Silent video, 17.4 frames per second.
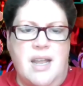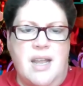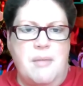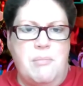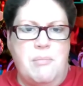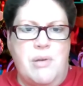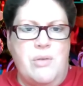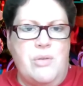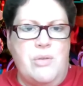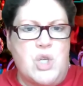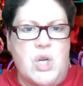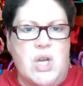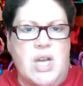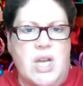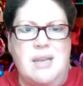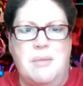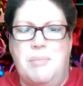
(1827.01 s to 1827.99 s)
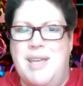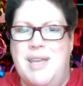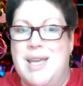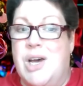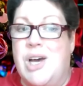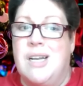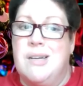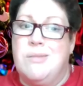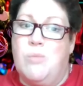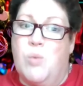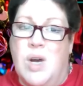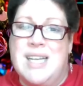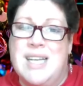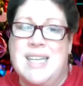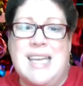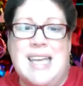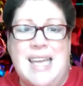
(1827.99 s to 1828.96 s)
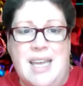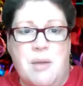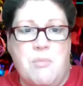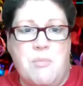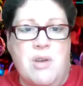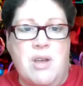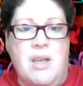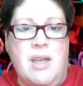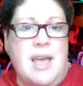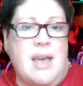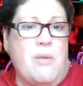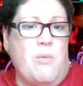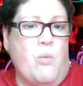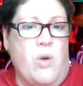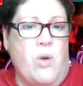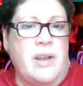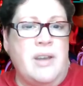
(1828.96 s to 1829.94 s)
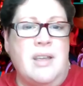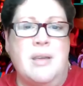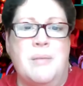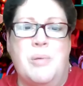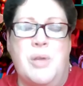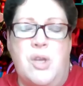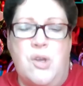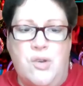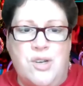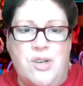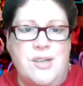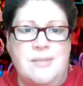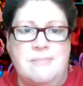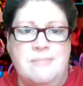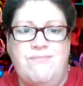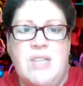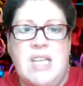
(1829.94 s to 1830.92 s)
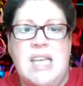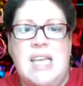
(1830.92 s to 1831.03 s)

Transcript: and I both trying to be on one camera at one computer,